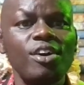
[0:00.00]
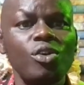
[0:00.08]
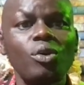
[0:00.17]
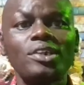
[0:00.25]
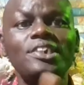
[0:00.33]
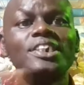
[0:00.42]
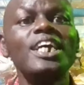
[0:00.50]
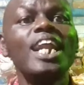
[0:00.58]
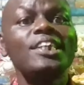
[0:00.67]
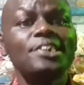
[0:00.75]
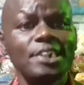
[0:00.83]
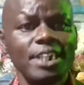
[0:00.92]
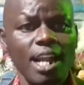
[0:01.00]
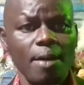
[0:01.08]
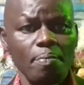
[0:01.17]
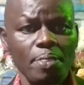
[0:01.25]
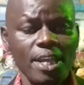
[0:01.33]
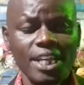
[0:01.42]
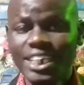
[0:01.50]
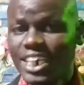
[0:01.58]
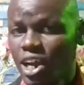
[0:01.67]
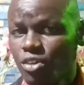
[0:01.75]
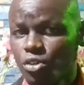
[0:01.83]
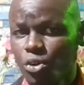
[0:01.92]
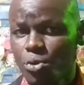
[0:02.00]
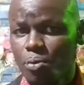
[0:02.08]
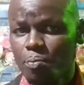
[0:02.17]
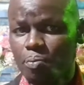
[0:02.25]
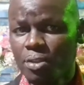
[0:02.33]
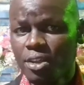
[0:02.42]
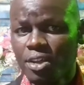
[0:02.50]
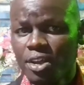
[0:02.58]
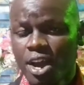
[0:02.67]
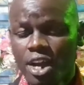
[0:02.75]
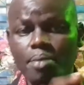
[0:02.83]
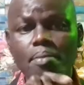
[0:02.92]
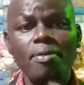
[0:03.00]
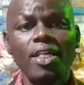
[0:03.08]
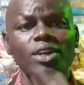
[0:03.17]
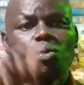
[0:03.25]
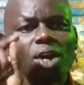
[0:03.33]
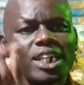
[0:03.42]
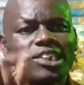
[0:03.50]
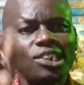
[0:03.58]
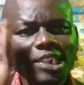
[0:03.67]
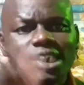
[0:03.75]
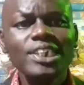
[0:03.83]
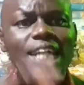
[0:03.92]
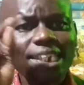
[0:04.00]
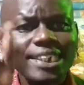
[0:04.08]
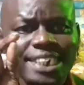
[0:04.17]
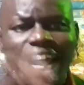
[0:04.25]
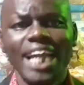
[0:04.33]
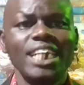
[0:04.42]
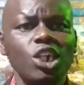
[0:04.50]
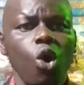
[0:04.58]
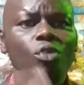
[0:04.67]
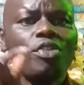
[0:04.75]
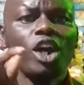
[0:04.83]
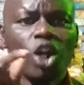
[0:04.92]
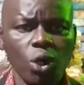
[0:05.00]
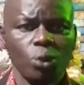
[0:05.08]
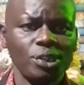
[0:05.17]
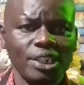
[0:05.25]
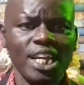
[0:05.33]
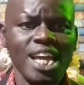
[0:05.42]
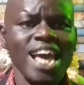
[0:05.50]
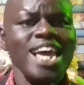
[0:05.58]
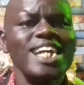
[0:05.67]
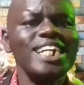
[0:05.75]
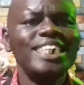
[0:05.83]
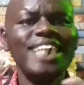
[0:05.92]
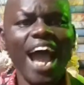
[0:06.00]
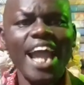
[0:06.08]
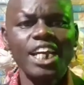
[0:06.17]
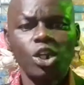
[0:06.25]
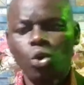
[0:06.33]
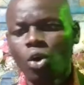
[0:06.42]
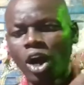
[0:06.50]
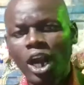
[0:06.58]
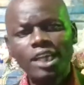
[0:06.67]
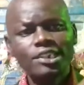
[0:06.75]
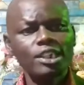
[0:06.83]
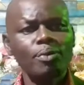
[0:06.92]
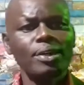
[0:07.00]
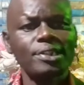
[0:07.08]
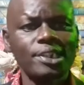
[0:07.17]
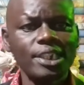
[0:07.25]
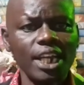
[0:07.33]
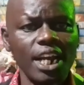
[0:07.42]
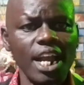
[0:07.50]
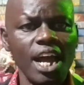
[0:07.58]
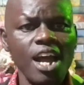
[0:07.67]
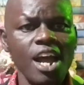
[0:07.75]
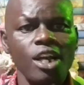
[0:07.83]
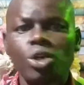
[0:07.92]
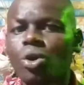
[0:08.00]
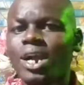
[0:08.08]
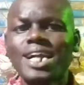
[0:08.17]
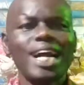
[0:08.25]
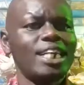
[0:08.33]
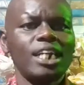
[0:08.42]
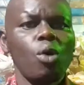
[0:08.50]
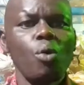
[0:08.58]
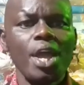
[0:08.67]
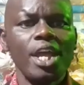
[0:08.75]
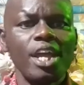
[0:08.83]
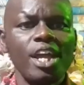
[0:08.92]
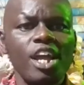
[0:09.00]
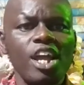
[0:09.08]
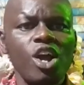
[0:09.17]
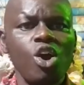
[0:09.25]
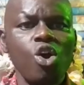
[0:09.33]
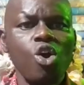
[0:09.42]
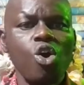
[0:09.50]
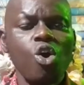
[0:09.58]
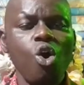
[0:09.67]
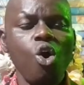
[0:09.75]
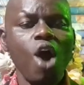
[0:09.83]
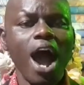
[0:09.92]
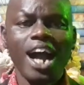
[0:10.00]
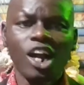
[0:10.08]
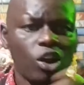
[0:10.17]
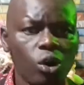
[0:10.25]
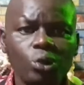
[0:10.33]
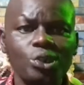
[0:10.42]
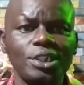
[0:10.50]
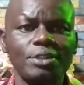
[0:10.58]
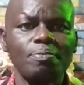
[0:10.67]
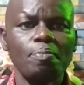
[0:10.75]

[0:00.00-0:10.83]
you are still a sinner, he died for you. Remember that when Jesus died on the cross, he died to cleanse our sin, to cut away across